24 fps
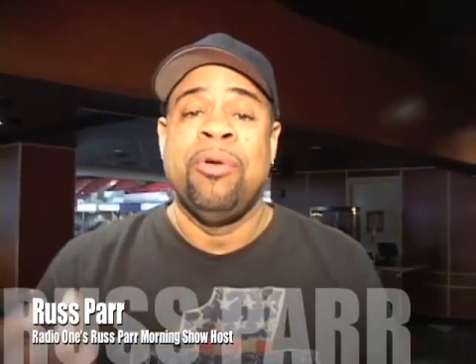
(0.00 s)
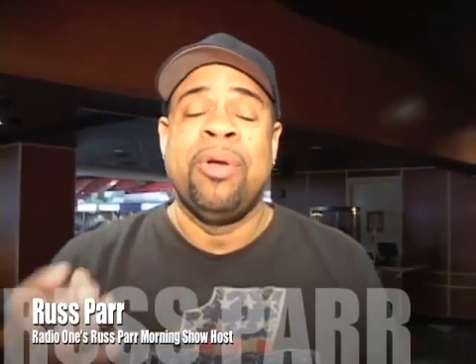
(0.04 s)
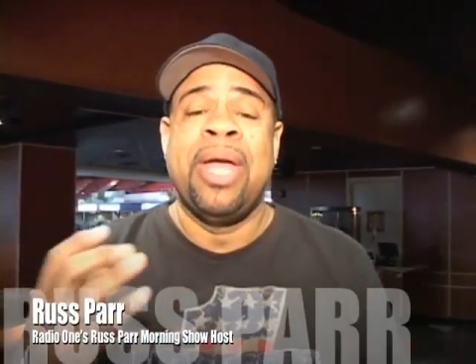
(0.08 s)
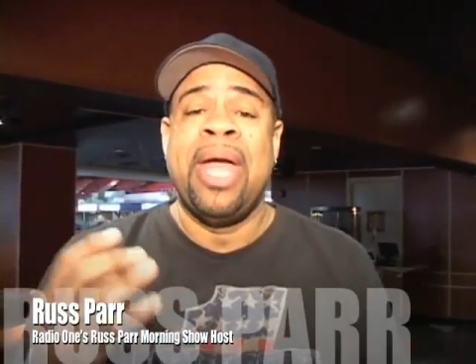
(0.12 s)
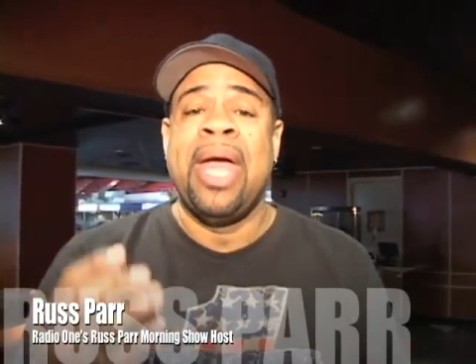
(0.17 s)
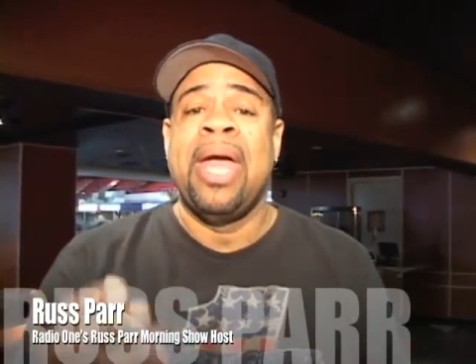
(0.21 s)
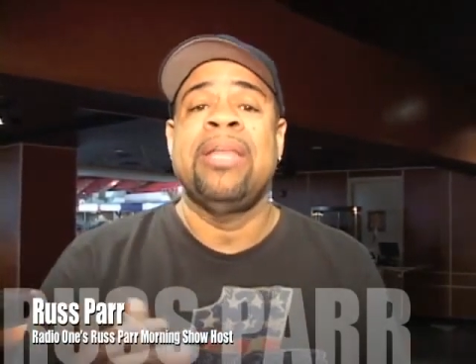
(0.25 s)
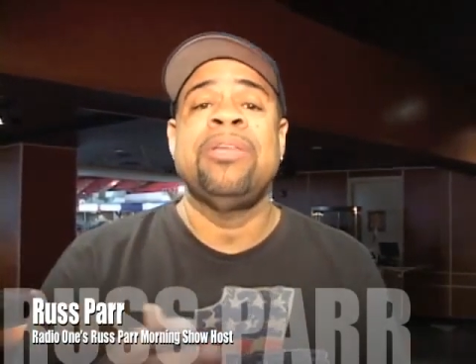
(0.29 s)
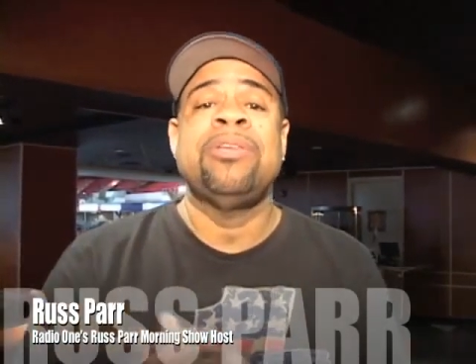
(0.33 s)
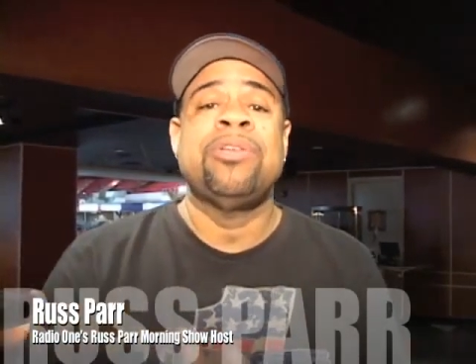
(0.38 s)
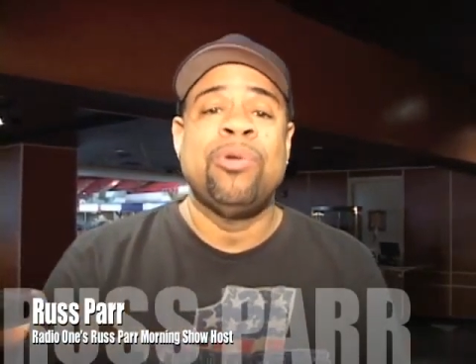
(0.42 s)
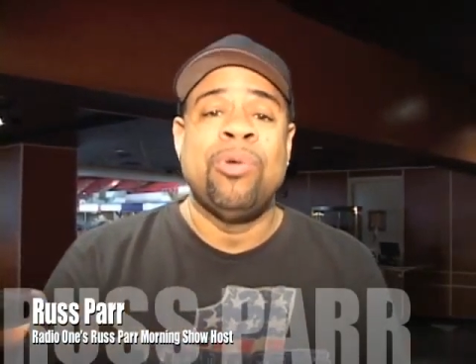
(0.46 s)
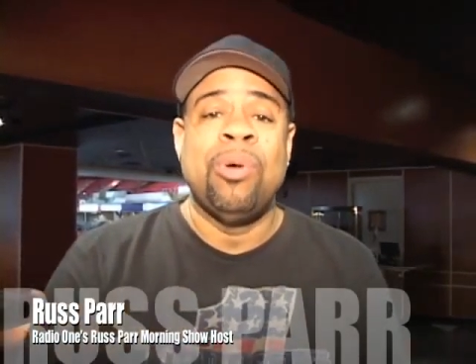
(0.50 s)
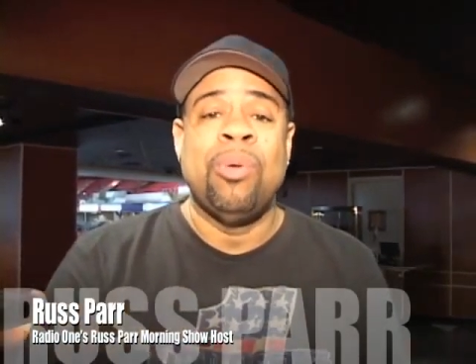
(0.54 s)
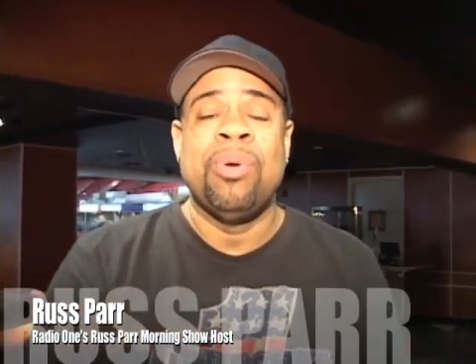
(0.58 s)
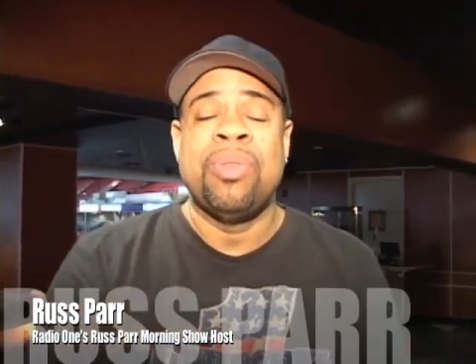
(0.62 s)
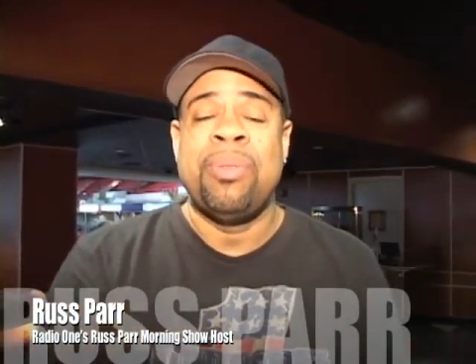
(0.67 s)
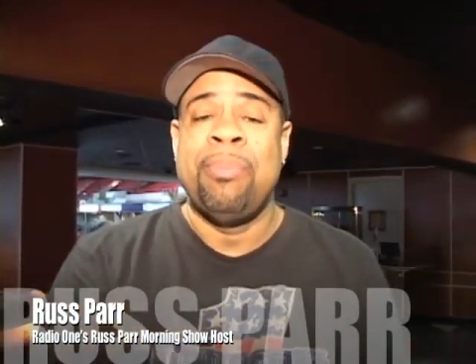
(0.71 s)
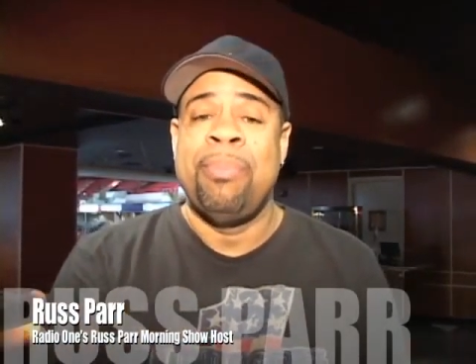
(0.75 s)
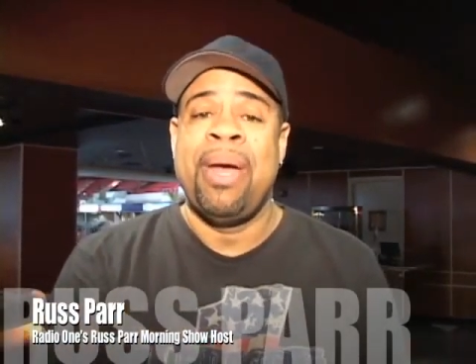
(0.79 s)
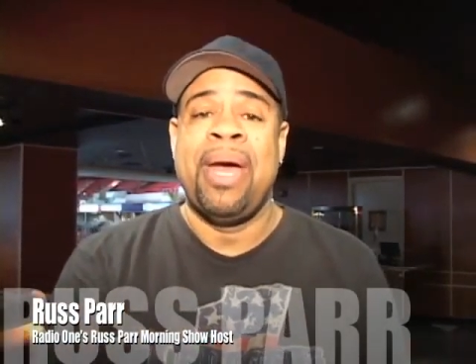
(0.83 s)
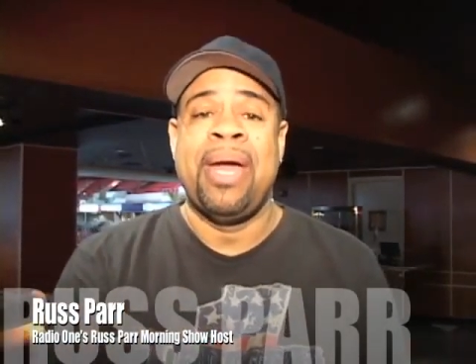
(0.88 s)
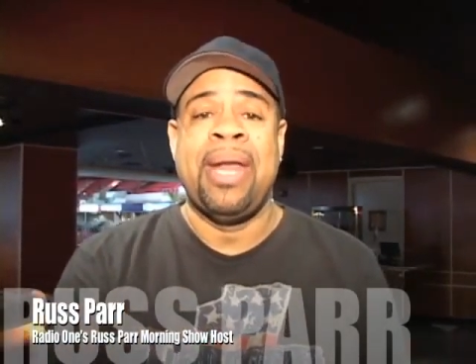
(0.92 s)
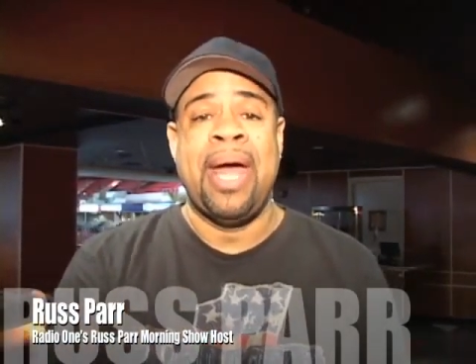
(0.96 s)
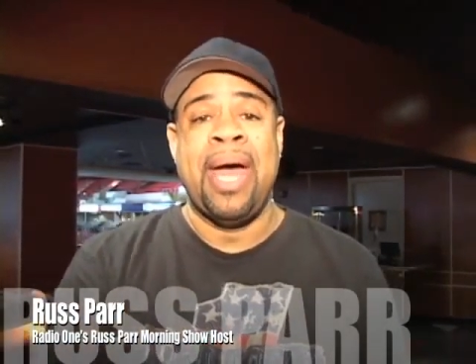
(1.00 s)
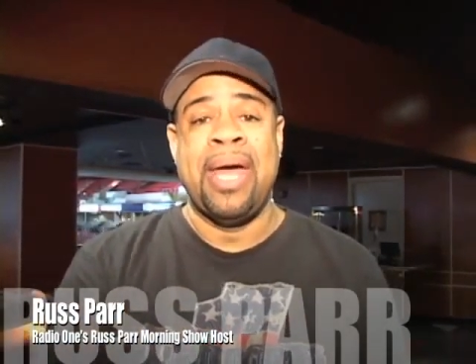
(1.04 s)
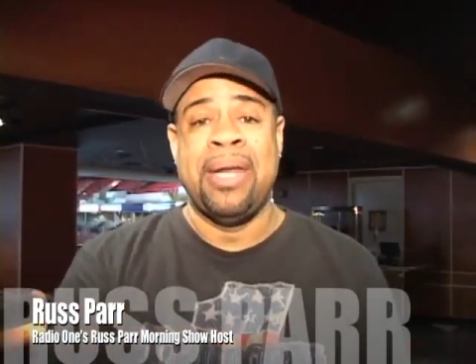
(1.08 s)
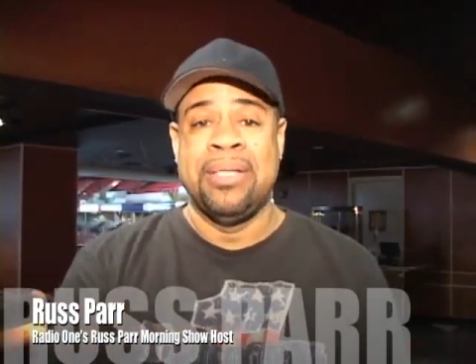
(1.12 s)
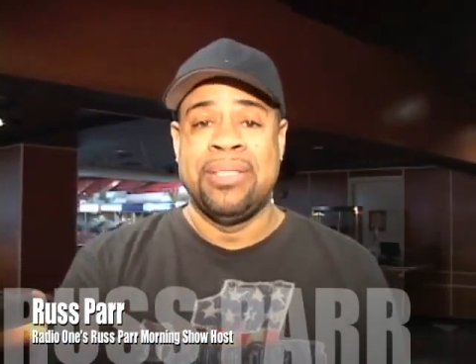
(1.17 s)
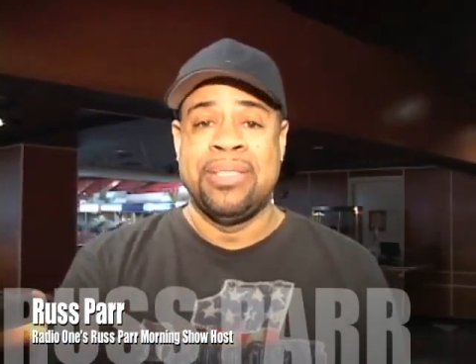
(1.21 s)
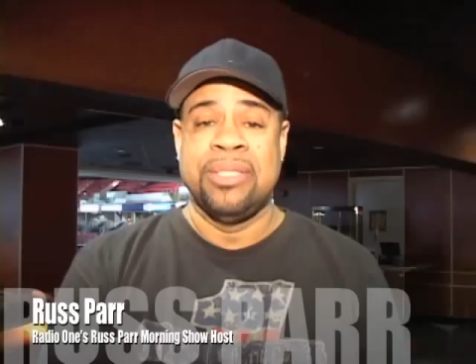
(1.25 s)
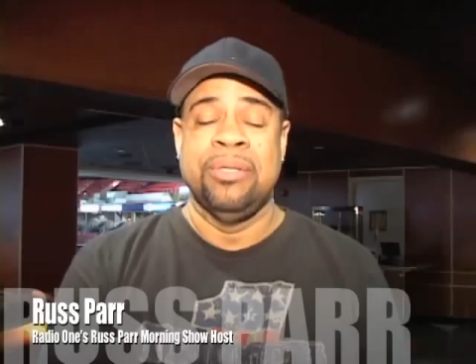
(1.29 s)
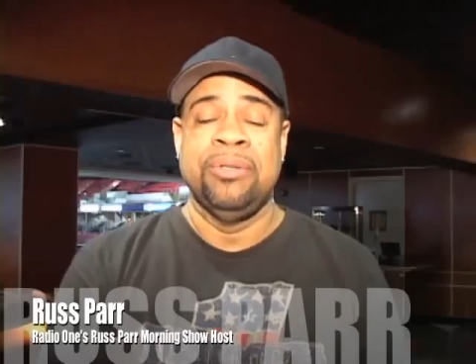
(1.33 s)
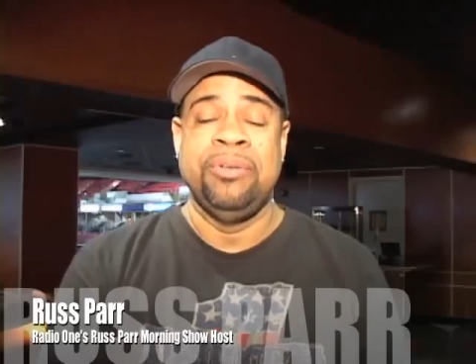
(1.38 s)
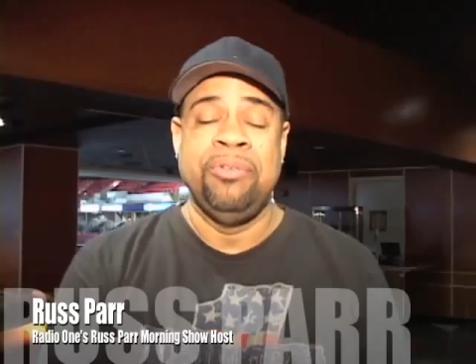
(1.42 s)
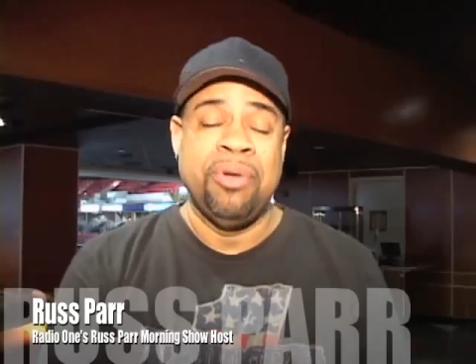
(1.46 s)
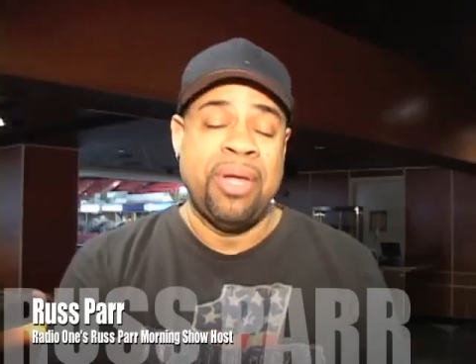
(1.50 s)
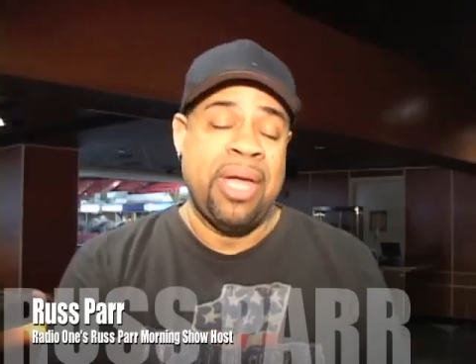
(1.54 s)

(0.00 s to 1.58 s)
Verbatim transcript: You can't do it with a bad attitude.